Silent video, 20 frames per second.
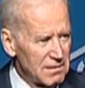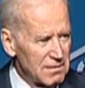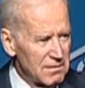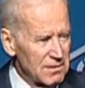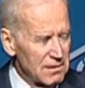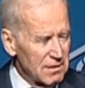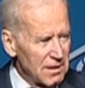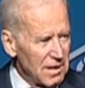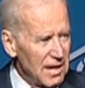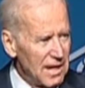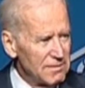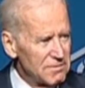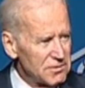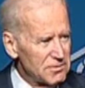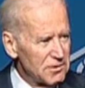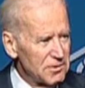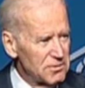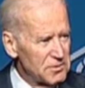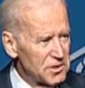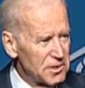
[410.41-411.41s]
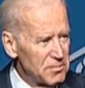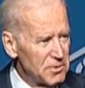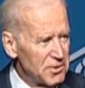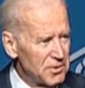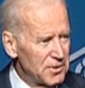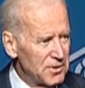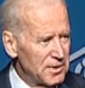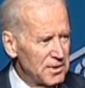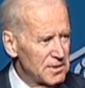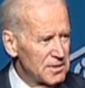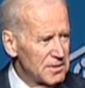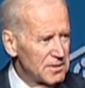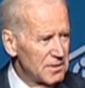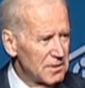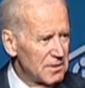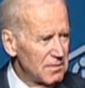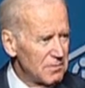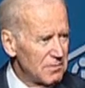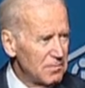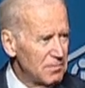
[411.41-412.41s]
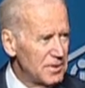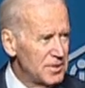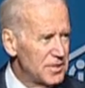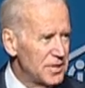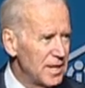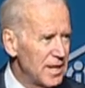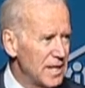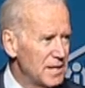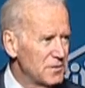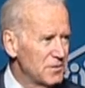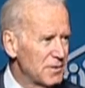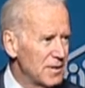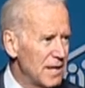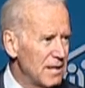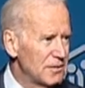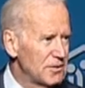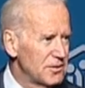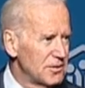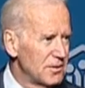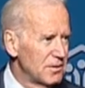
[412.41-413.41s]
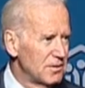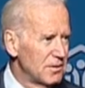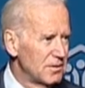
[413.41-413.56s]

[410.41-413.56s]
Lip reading: the lives of those communities would be changed without you.